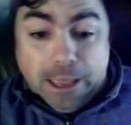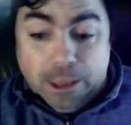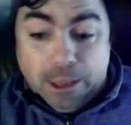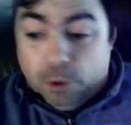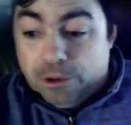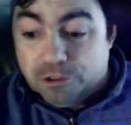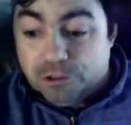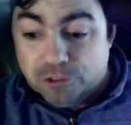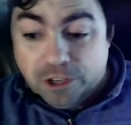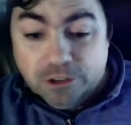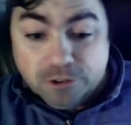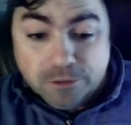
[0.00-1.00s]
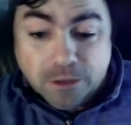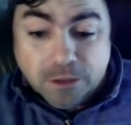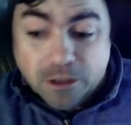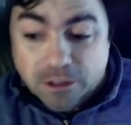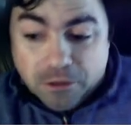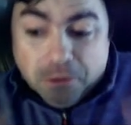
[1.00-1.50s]
illness season,
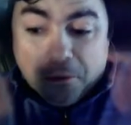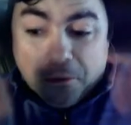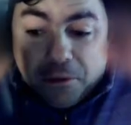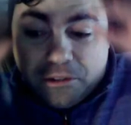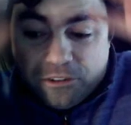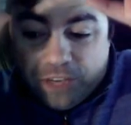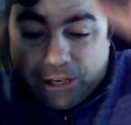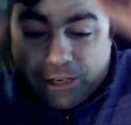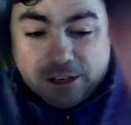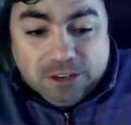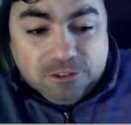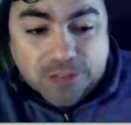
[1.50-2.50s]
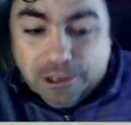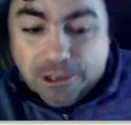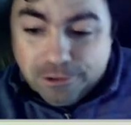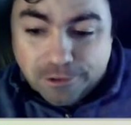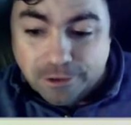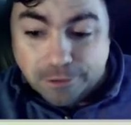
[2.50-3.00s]
Oh, it's sickness
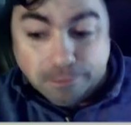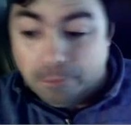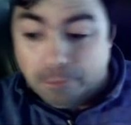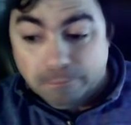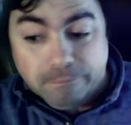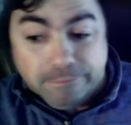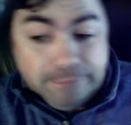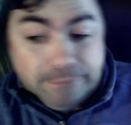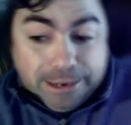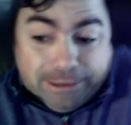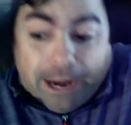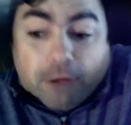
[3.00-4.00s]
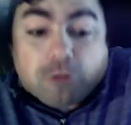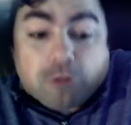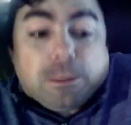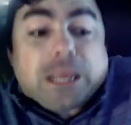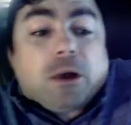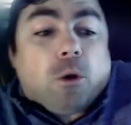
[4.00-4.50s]
season. Well, oh, now it's
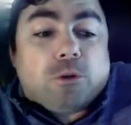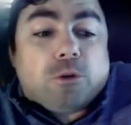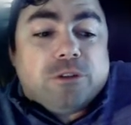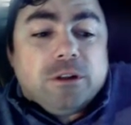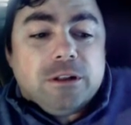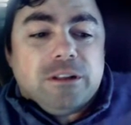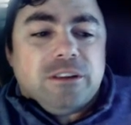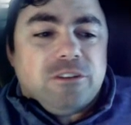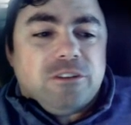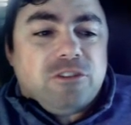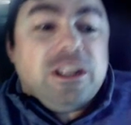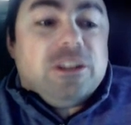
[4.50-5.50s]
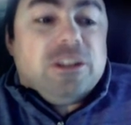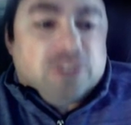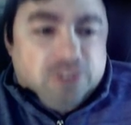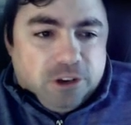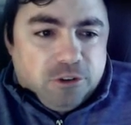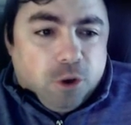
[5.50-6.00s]
being called sneezing
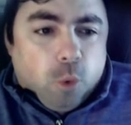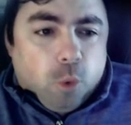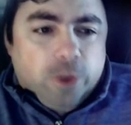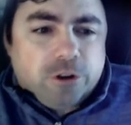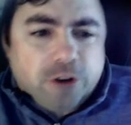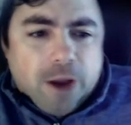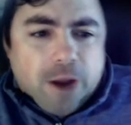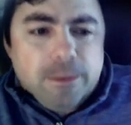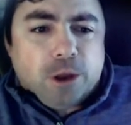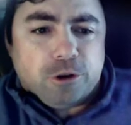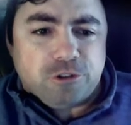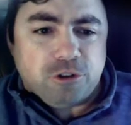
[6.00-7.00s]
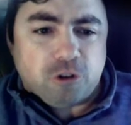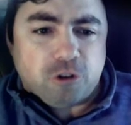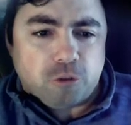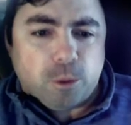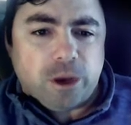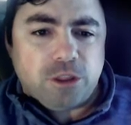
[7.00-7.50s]
season. Wintertime illnesses are
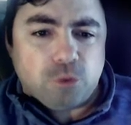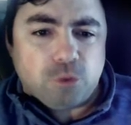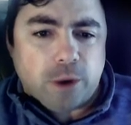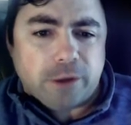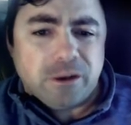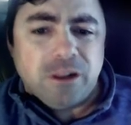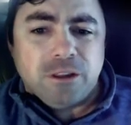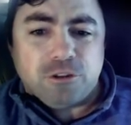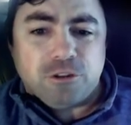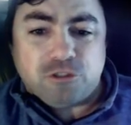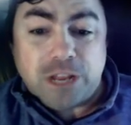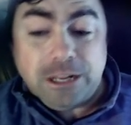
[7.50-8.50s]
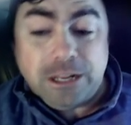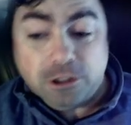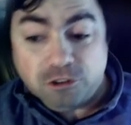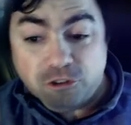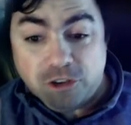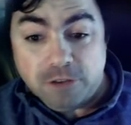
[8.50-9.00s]
spreading throughout the state. This
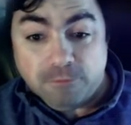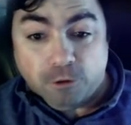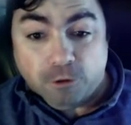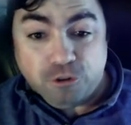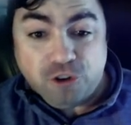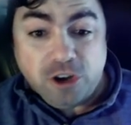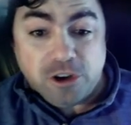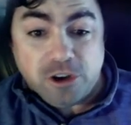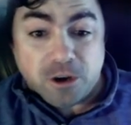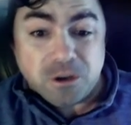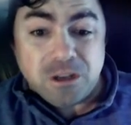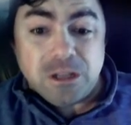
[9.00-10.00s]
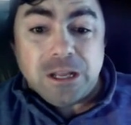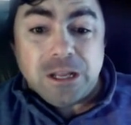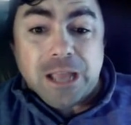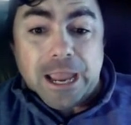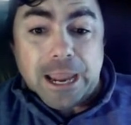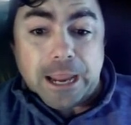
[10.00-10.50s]
is in Virginia
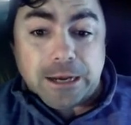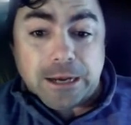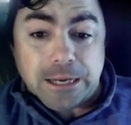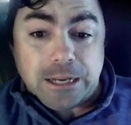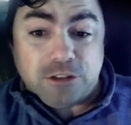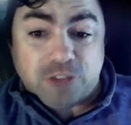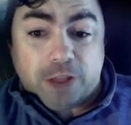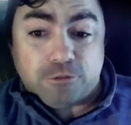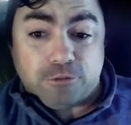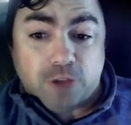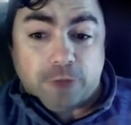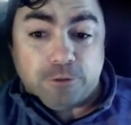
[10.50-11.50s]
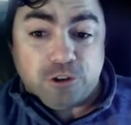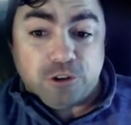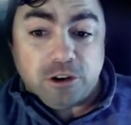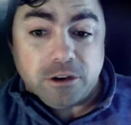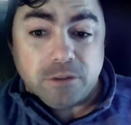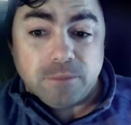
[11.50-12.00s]
and in Southside
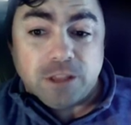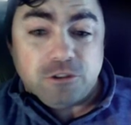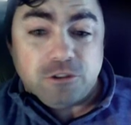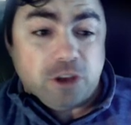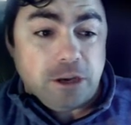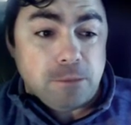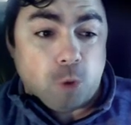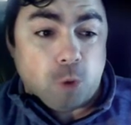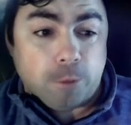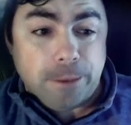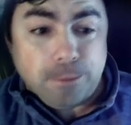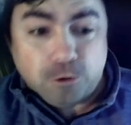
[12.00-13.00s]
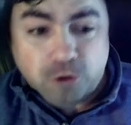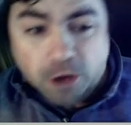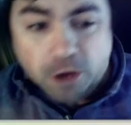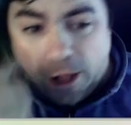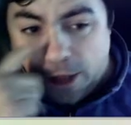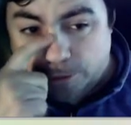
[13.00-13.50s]
Virginia, sending more people to
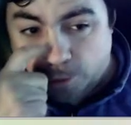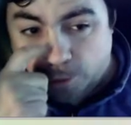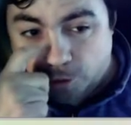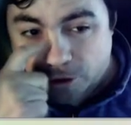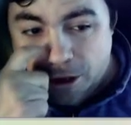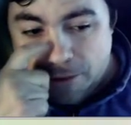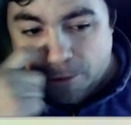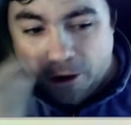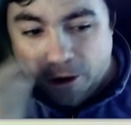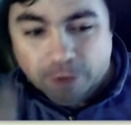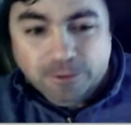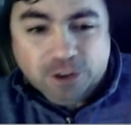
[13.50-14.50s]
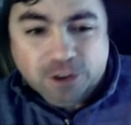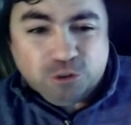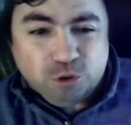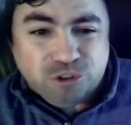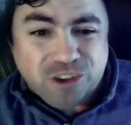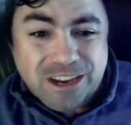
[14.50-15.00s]
the hospitals. But
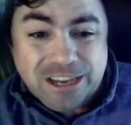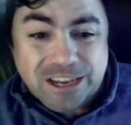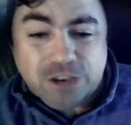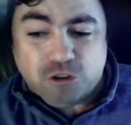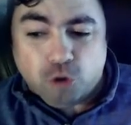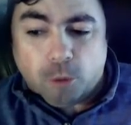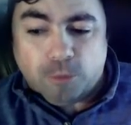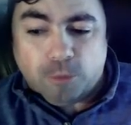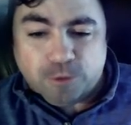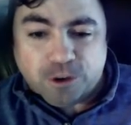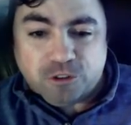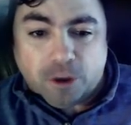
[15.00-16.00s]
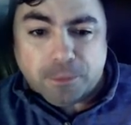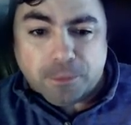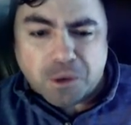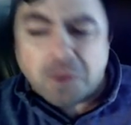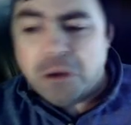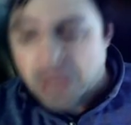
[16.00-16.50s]
officials say it is normal for this time of
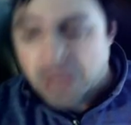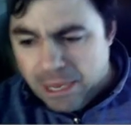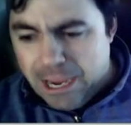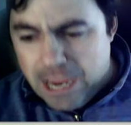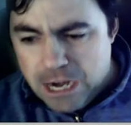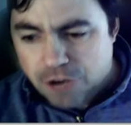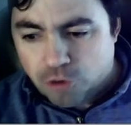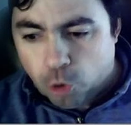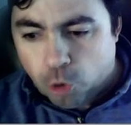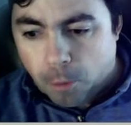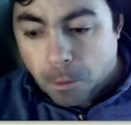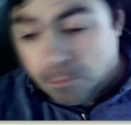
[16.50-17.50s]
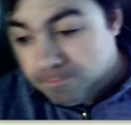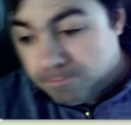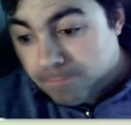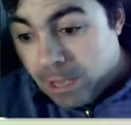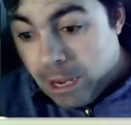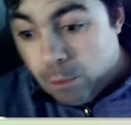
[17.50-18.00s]
year. It is normal.
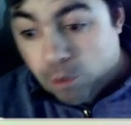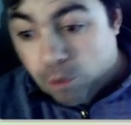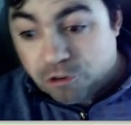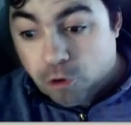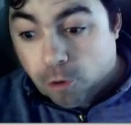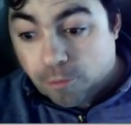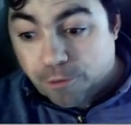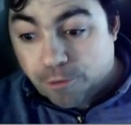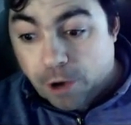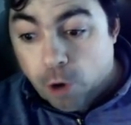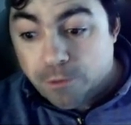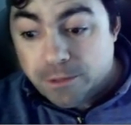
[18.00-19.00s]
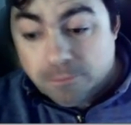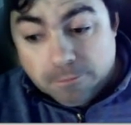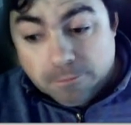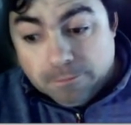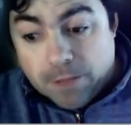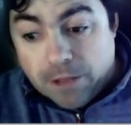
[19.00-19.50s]
It wasn't normal for COVID
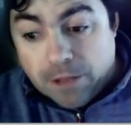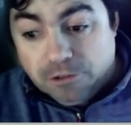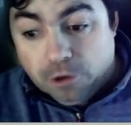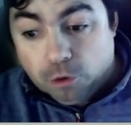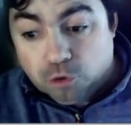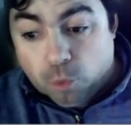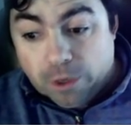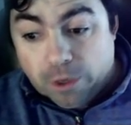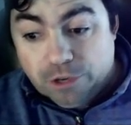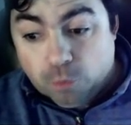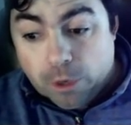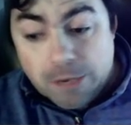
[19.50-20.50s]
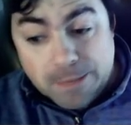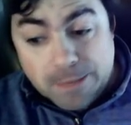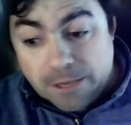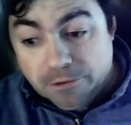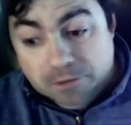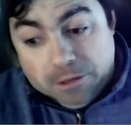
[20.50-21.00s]
until 2020
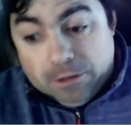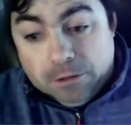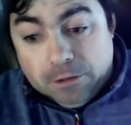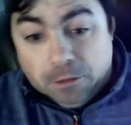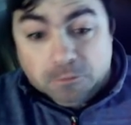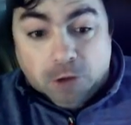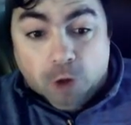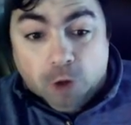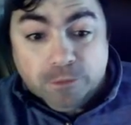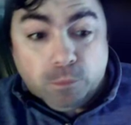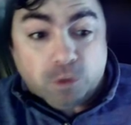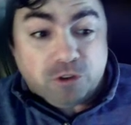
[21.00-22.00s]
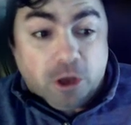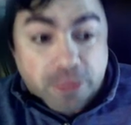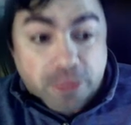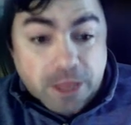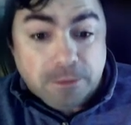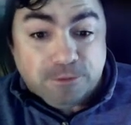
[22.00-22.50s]
because COVID wasn't a
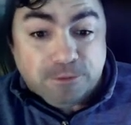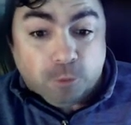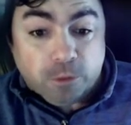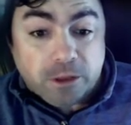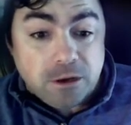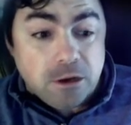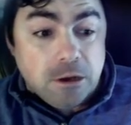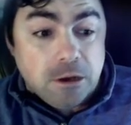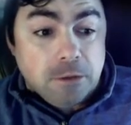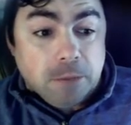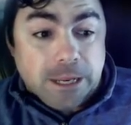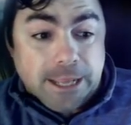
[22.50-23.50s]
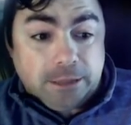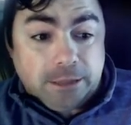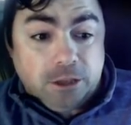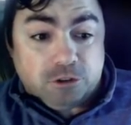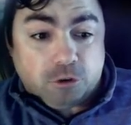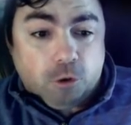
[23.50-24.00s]
thing before then. But get
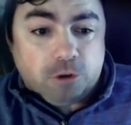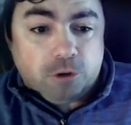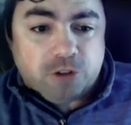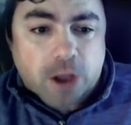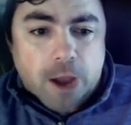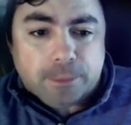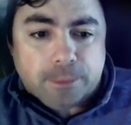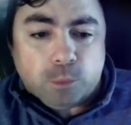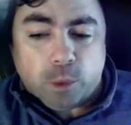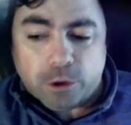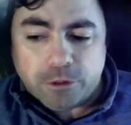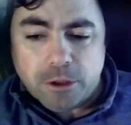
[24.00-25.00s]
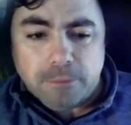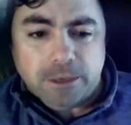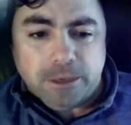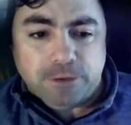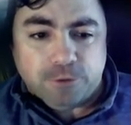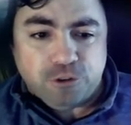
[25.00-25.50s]
this across the Commonwealth,
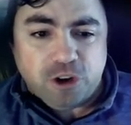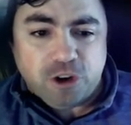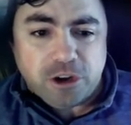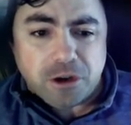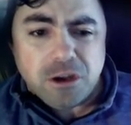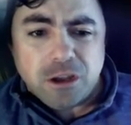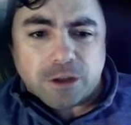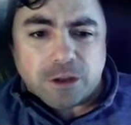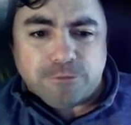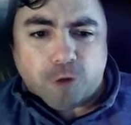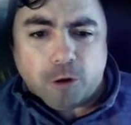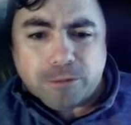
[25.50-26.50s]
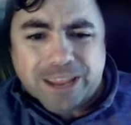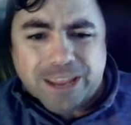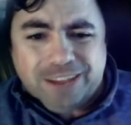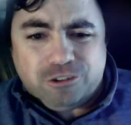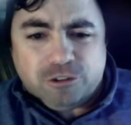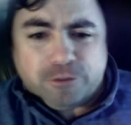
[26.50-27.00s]
meaning Virginia, confirmed
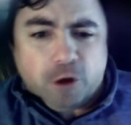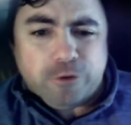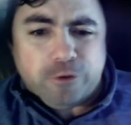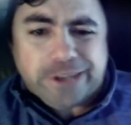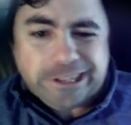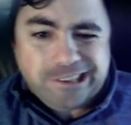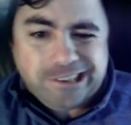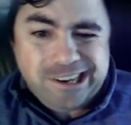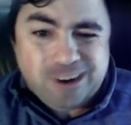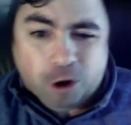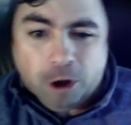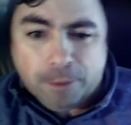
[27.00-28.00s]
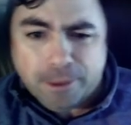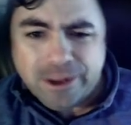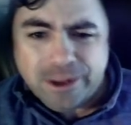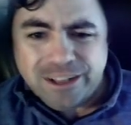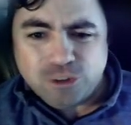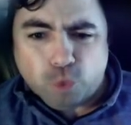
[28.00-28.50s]
cases of COVID 19 are up
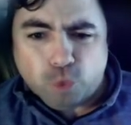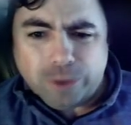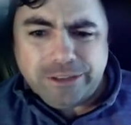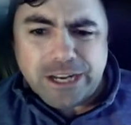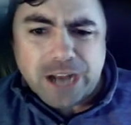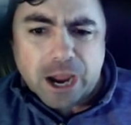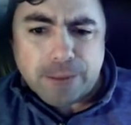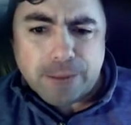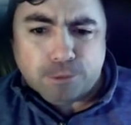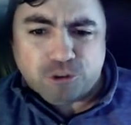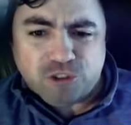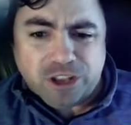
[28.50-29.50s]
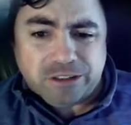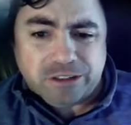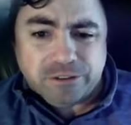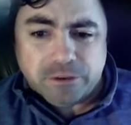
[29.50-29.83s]
29%